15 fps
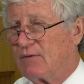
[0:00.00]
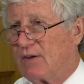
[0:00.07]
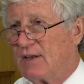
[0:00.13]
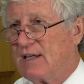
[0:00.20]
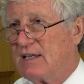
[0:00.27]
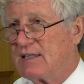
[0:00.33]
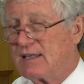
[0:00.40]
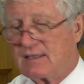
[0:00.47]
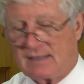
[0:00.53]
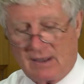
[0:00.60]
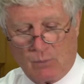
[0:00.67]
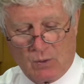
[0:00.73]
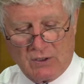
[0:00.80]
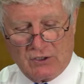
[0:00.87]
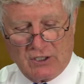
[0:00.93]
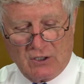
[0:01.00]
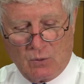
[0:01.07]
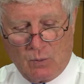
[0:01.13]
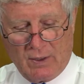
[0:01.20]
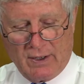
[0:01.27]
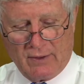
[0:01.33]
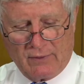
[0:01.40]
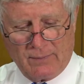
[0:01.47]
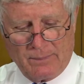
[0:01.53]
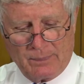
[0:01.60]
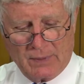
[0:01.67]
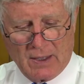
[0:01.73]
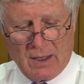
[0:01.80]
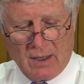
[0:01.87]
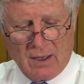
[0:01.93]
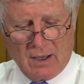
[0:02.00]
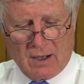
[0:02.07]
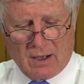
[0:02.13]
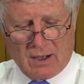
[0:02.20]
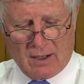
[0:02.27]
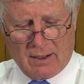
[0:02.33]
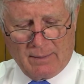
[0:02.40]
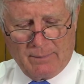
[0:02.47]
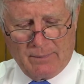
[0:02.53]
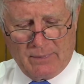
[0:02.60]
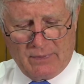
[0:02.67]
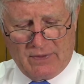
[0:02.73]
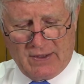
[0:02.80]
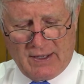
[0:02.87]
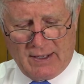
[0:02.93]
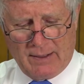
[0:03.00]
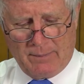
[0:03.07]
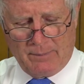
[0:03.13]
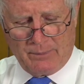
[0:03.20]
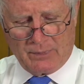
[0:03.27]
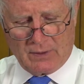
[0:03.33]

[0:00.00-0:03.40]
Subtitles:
leases that we deal with. The